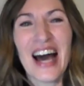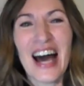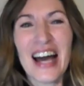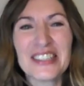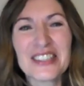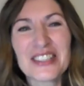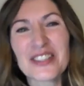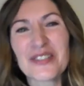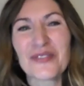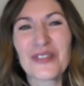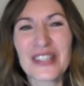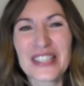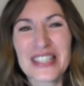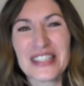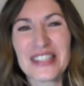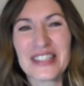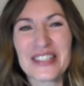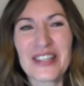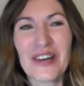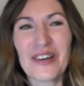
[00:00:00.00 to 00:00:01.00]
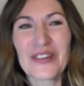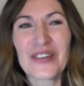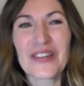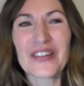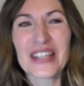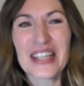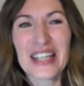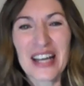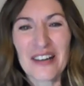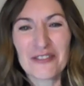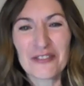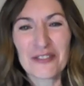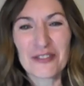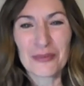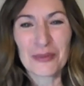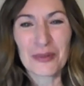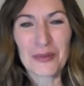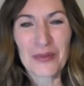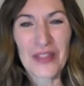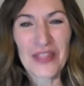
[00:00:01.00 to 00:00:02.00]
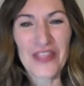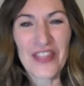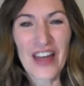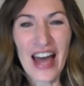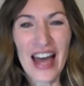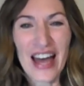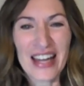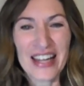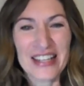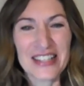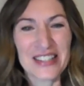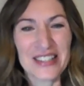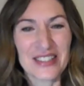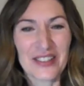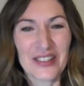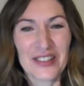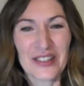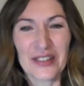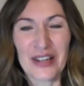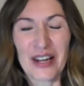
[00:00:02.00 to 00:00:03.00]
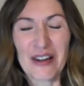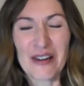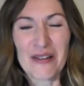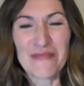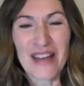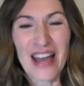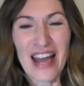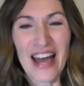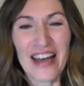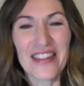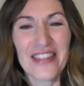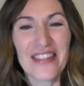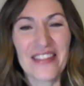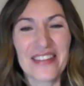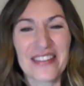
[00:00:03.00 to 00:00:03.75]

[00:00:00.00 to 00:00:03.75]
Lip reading: I just wasn't totally comfortable with that as a career path.